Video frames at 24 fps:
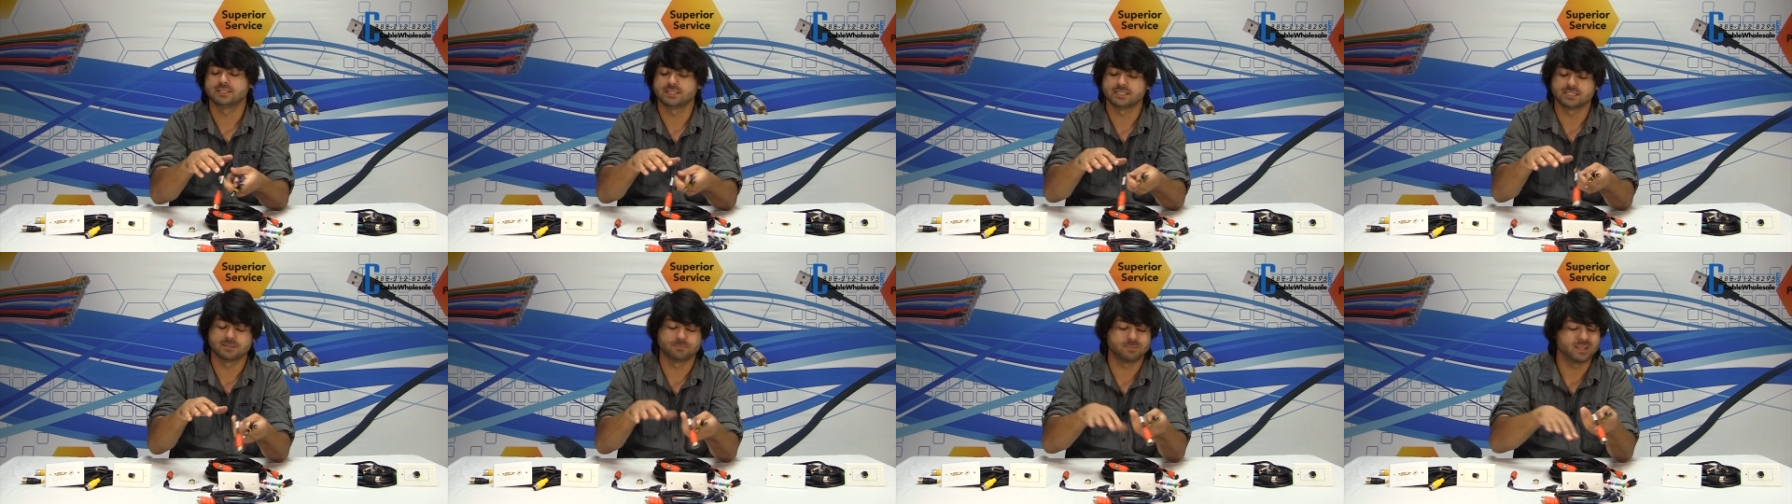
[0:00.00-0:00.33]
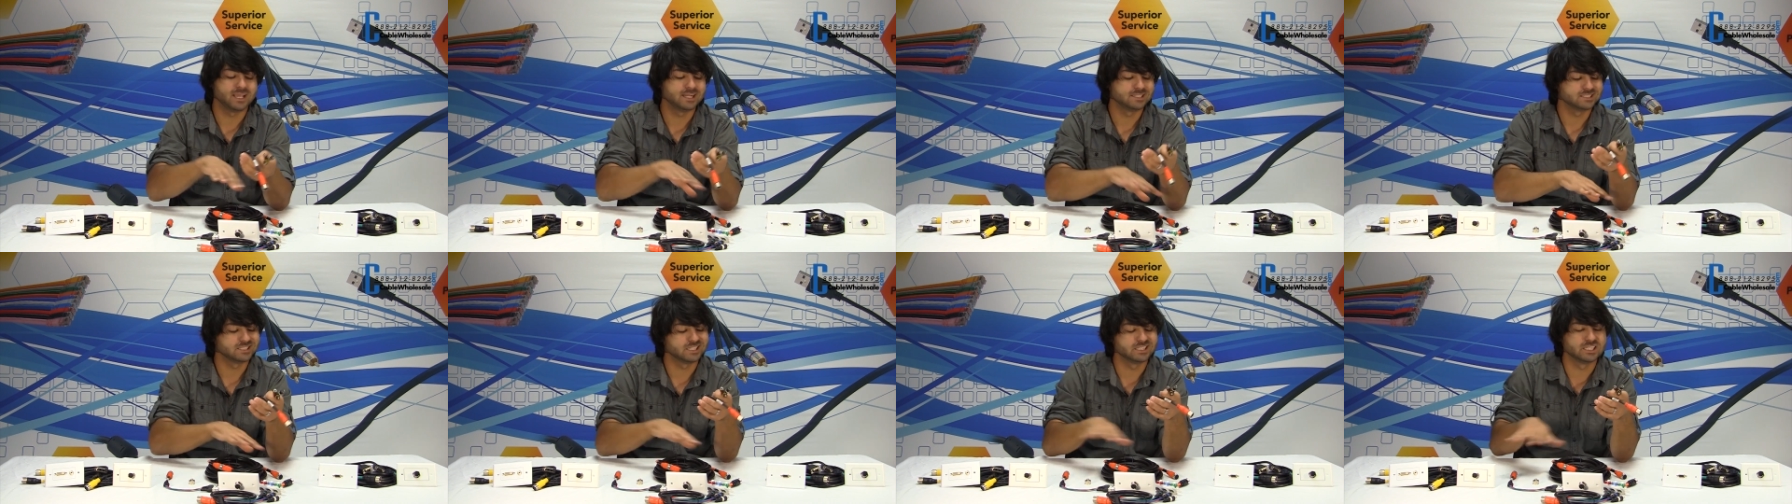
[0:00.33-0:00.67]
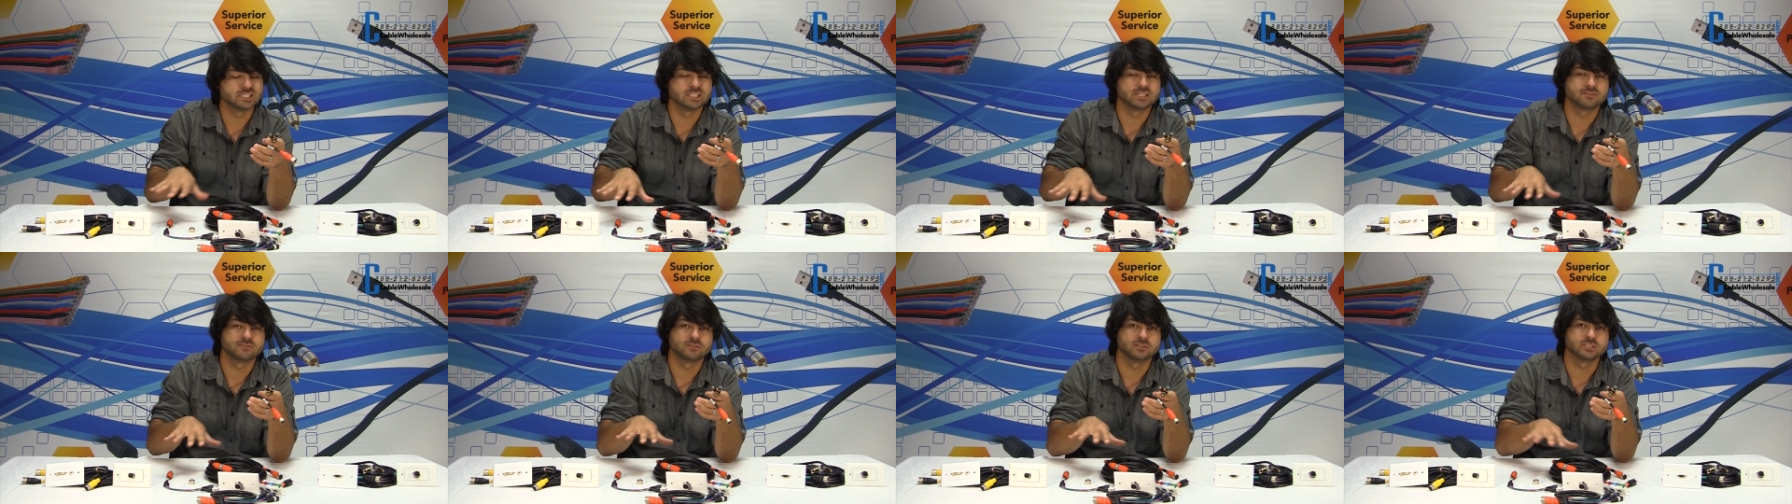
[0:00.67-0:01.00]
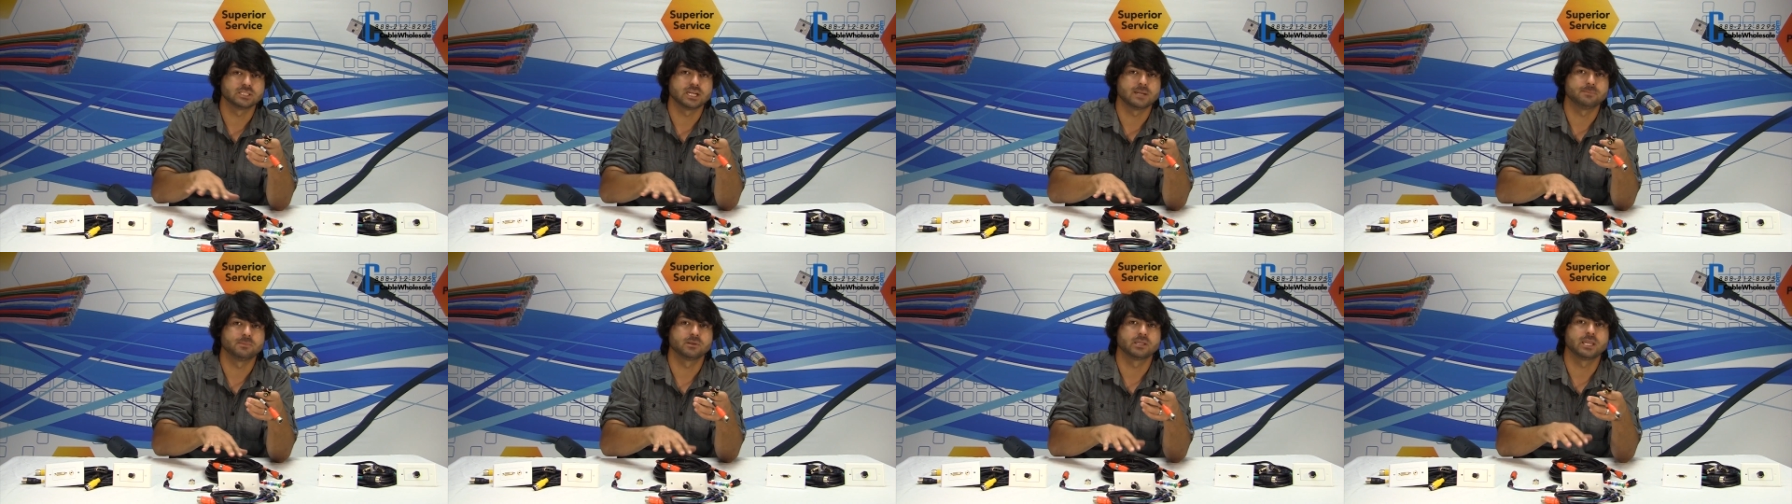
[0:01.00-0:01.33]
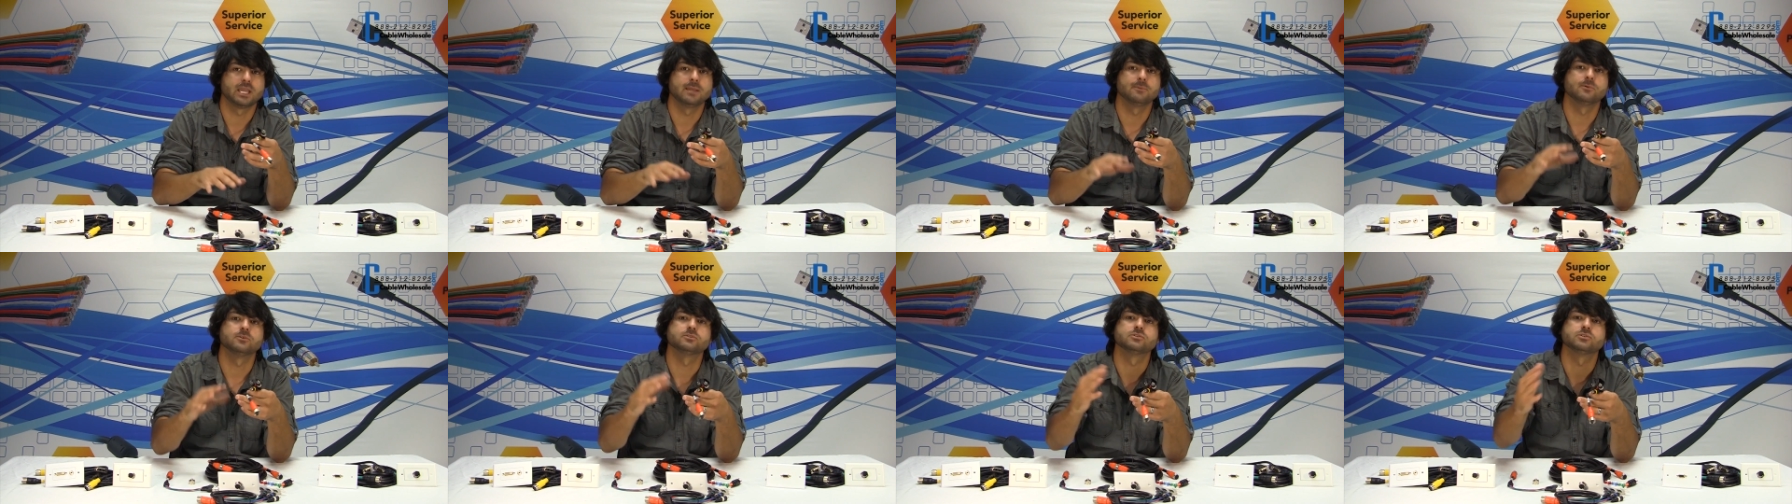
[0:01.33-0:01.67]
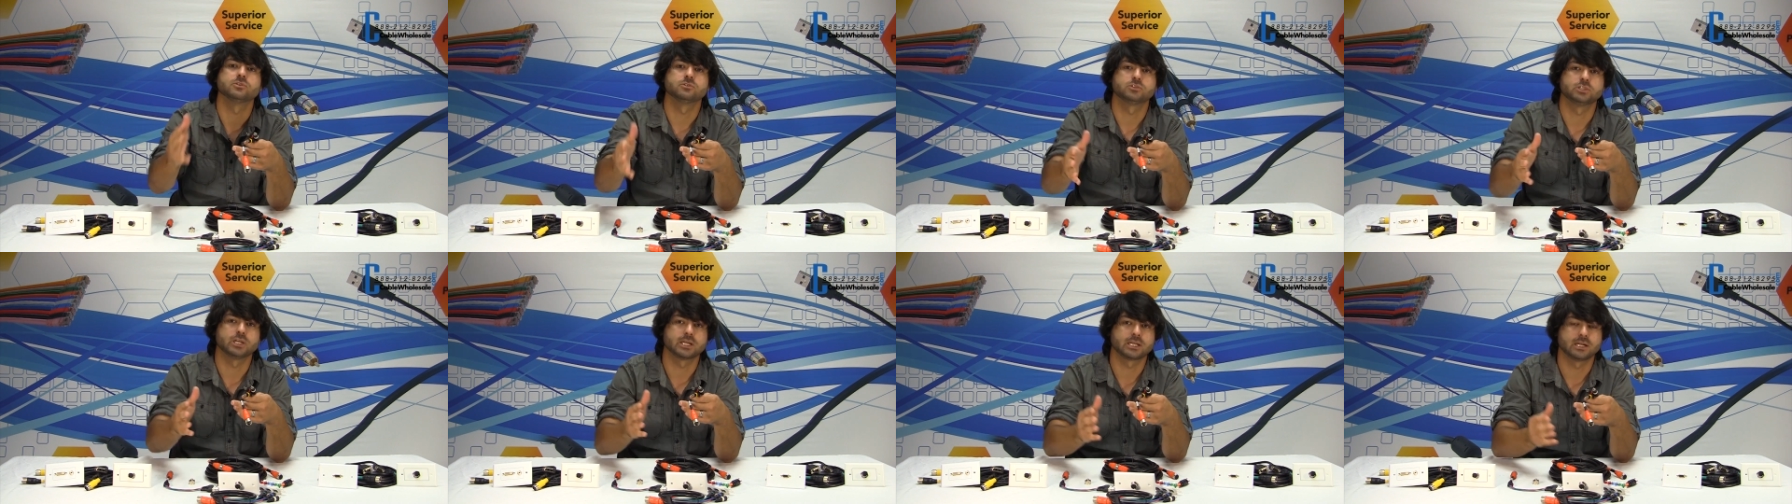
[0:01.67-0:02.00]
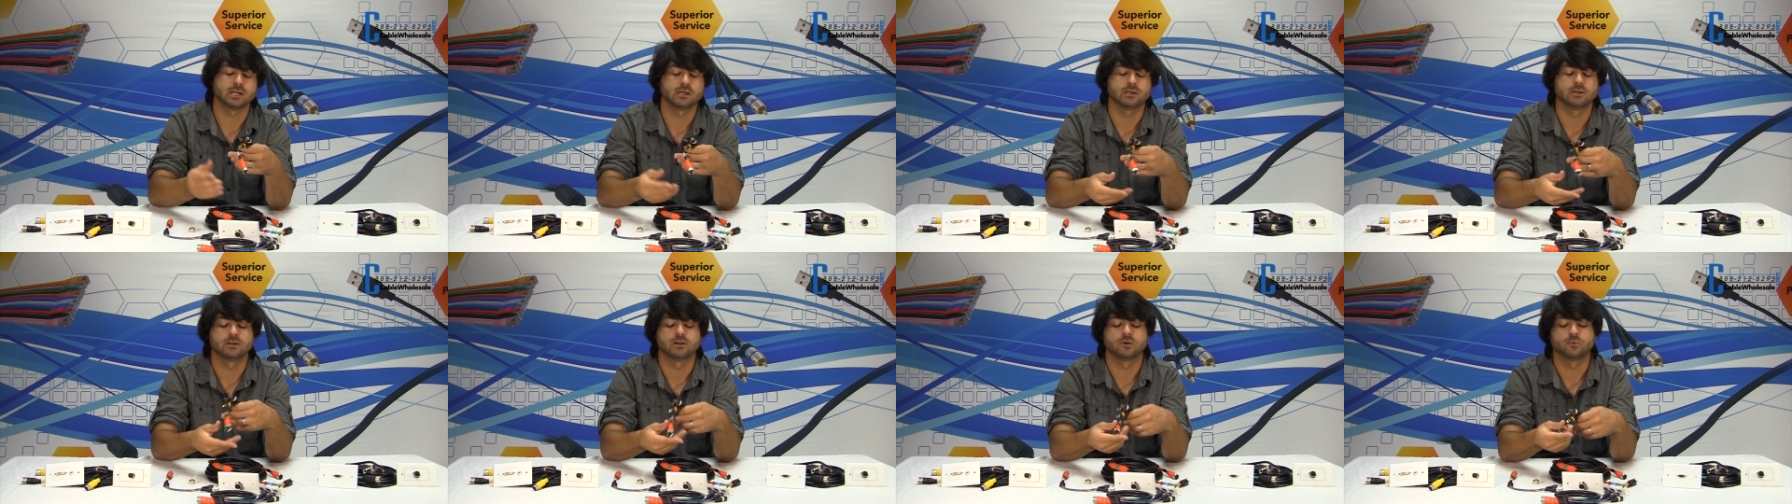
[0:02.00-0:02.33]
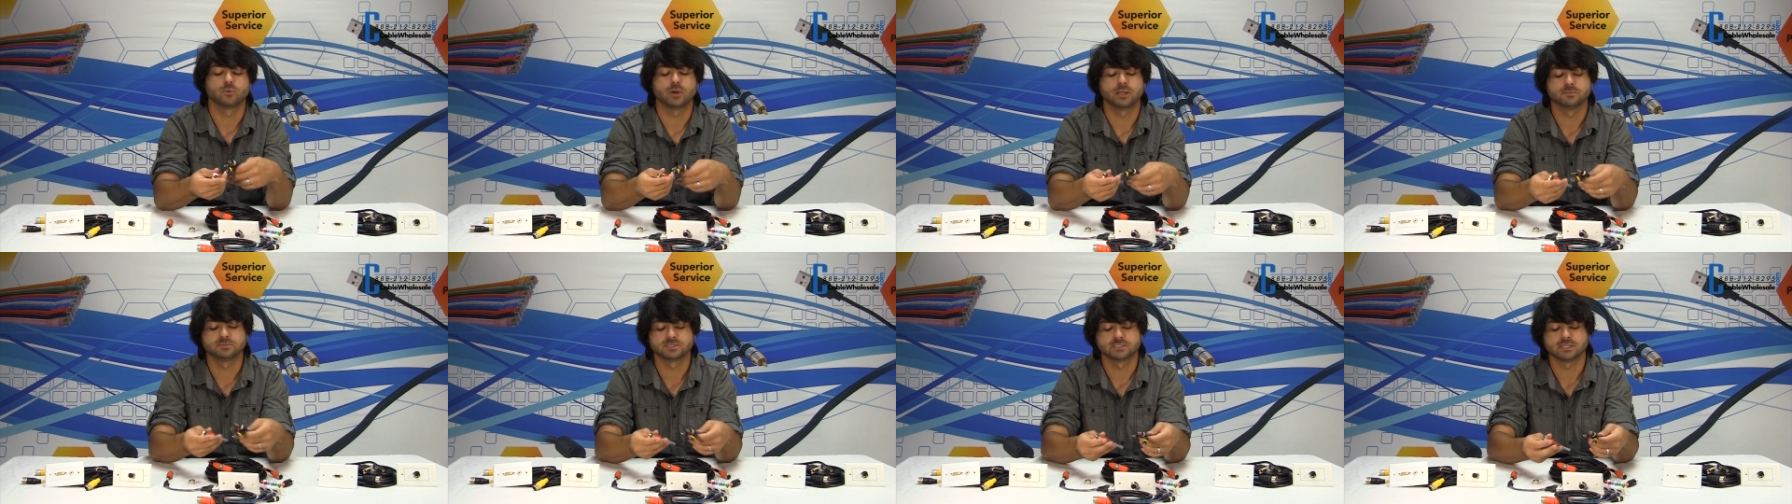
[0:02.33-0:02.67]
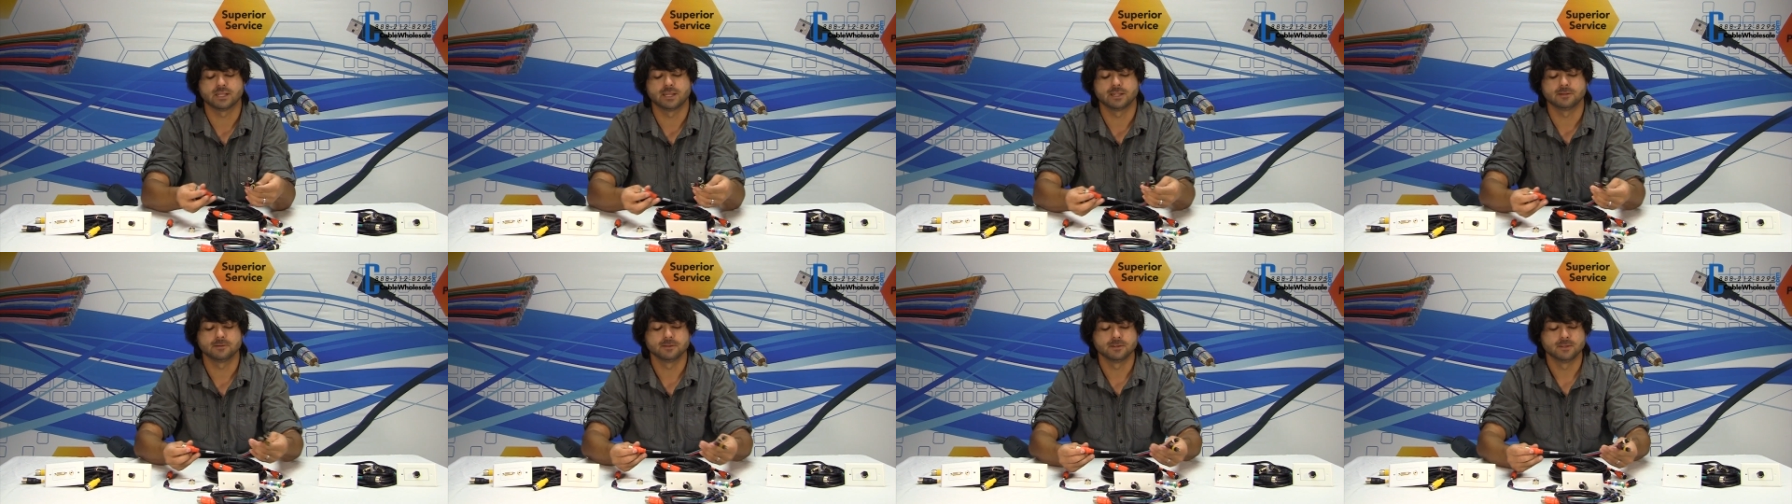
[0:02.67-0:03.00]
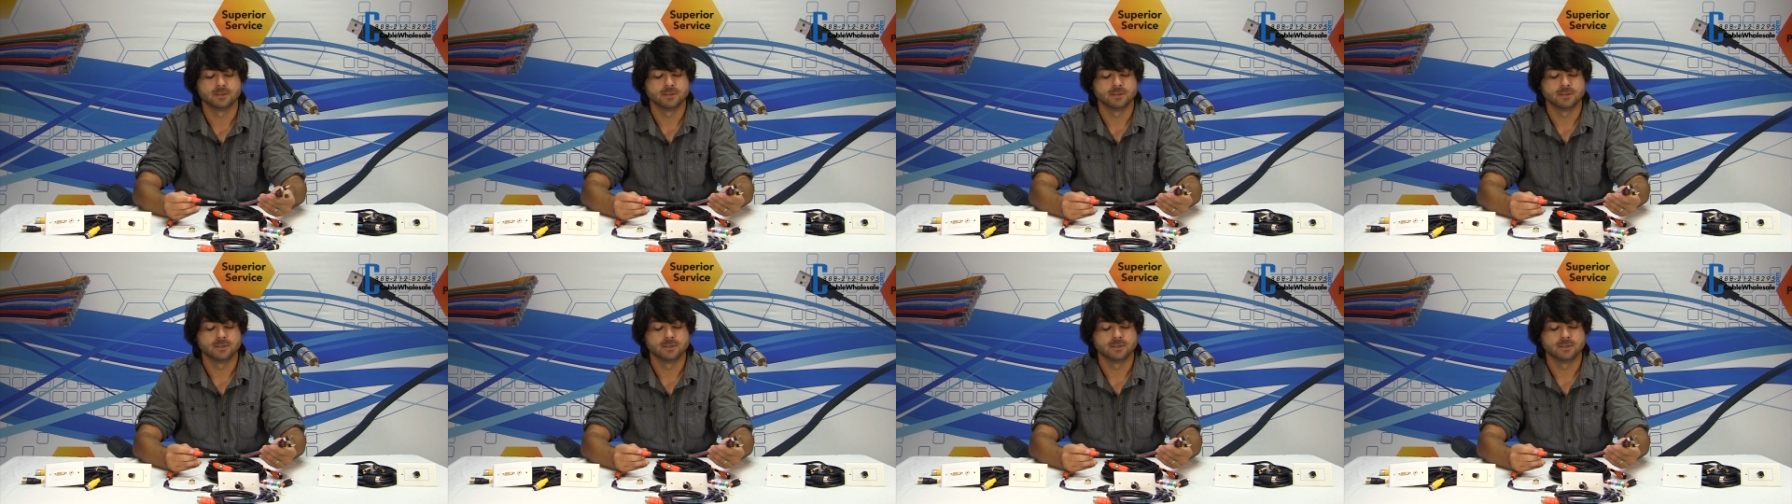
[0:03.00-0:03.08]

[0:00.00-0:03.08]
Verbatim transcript: It depends on the different type of cable, so check it out on our website.